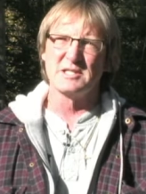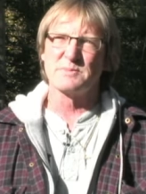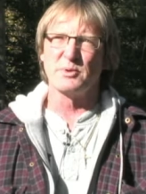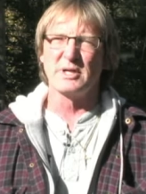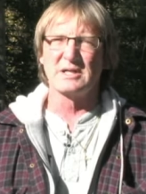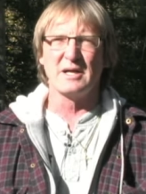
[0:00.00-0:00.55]
in
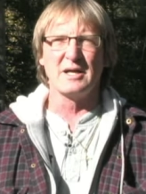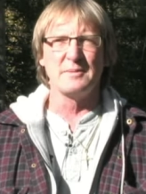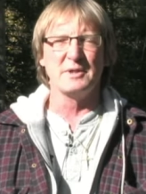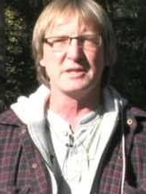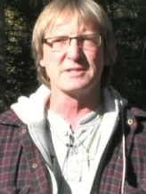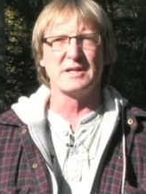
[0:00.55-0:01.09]
springtime
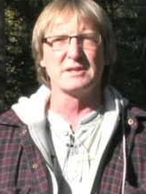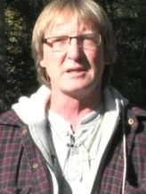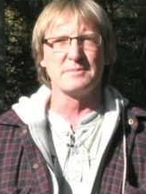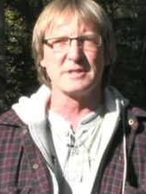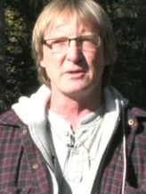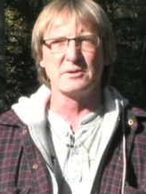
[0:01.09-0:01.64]
and the sun
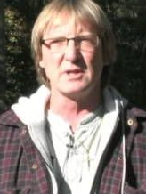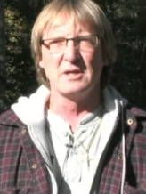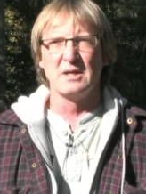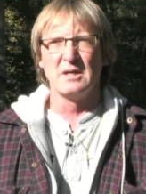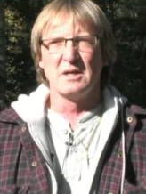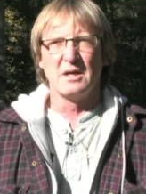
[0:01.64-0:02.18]
comes out,
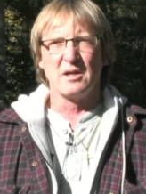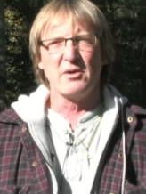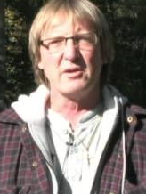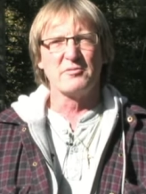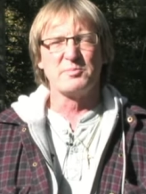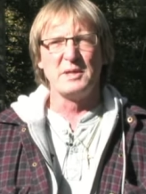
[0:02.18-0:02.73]
a
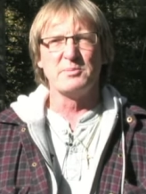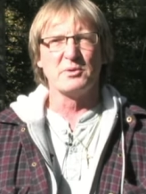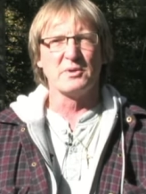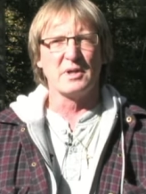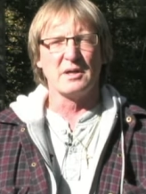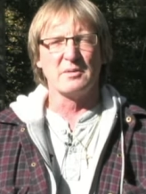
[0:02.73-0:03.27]
lot of
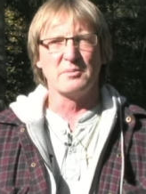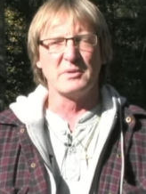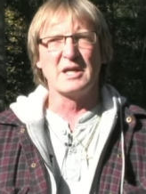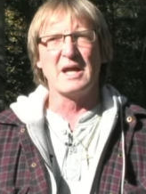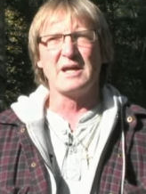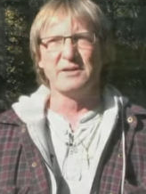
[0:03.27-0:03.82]
people uh,
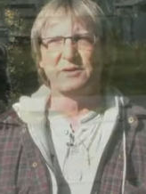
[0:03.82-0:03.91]
began